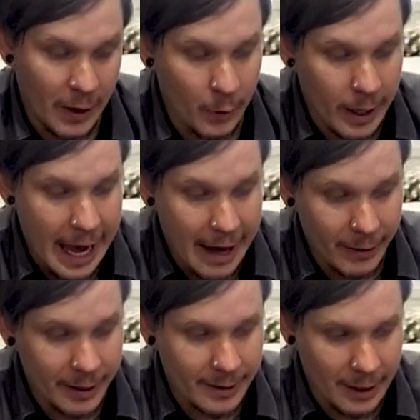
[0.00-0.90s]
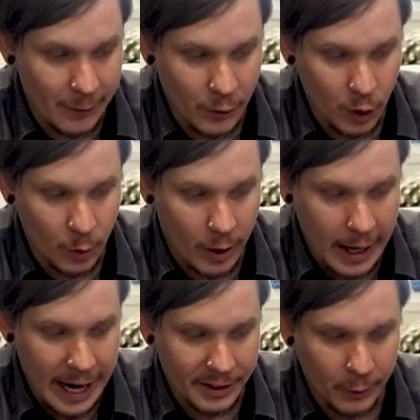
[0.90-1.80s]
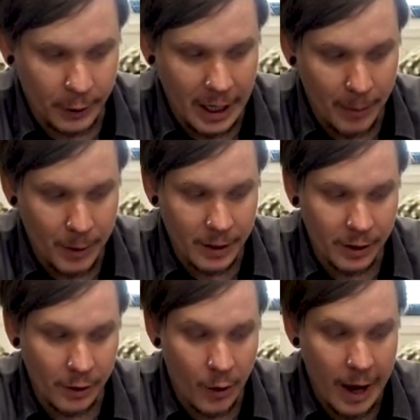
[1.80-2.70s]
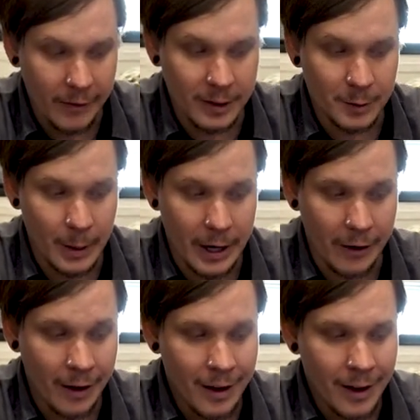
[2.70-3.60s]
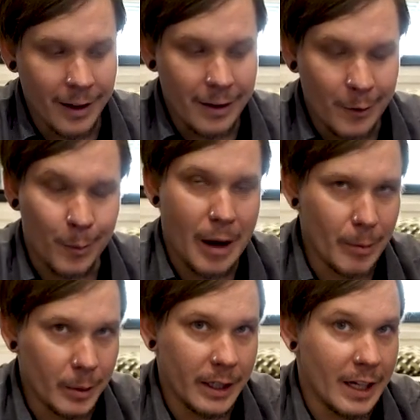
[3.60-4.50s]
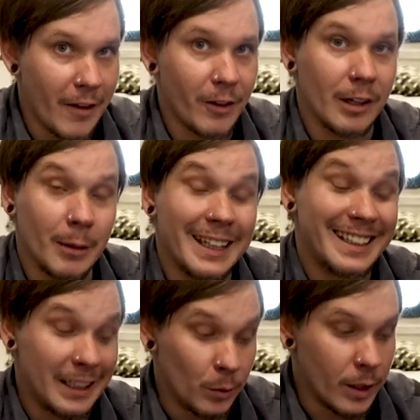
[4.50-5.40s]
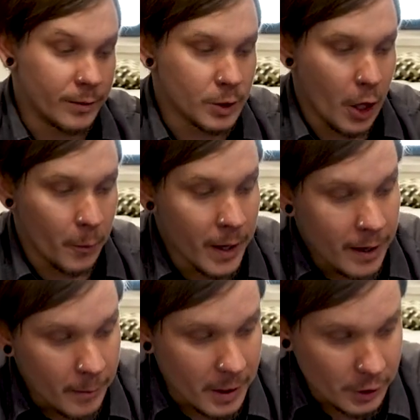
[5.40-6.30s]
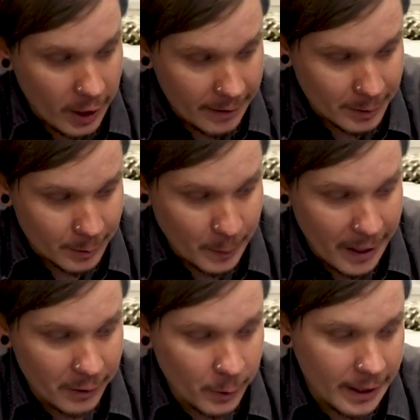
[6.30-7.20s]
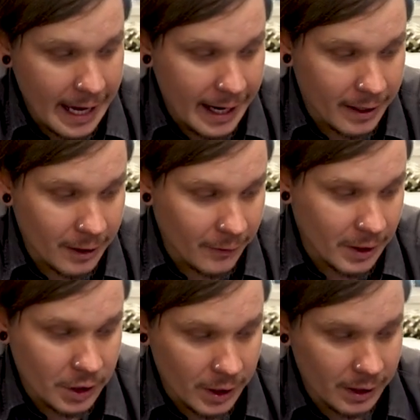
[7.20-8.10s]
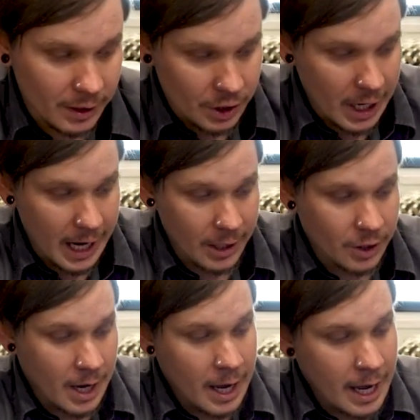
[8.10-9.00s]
Faye would have it, if you are out there camping and you don't have a spare, you'll probably inevitably need one. So make sure you have some spares with that in the event you need to change.